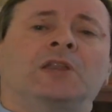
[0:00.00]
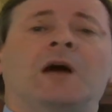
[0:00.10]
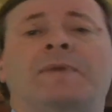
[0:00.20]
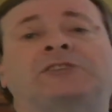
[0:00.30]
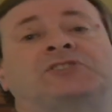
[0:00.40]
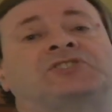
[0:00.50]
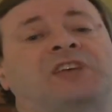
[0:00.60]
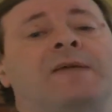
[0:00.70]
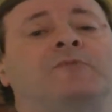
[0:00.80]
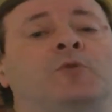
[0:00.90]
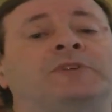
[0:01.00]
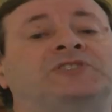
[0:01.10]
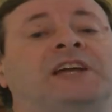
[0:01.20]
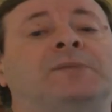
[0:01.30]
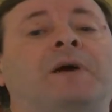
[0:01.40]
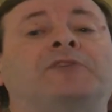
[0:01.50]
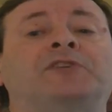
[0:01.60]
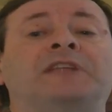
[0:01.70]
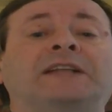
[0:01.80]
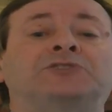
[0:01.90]
Now, much the same could be said about
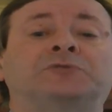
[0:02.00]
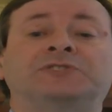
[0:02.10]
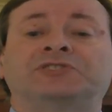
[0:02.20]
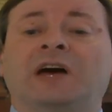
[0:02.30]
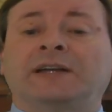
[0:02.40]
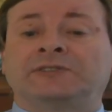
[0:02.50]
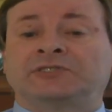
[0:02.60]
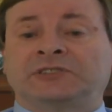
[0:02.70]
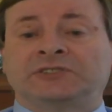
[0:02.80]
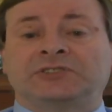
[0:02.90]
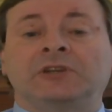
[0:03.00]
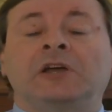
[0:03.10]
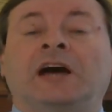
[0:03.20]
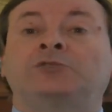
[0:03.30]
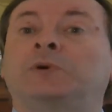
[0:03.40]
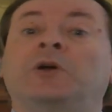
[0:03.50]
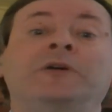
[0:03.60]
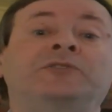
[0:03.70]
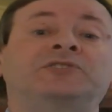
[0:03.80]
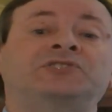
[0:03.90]
the natural sciences, as we're
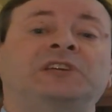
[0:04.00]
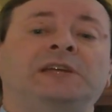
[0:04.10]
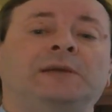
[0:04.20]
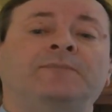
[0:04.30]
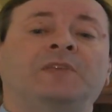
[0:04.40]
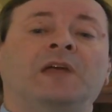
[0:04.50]
going to see.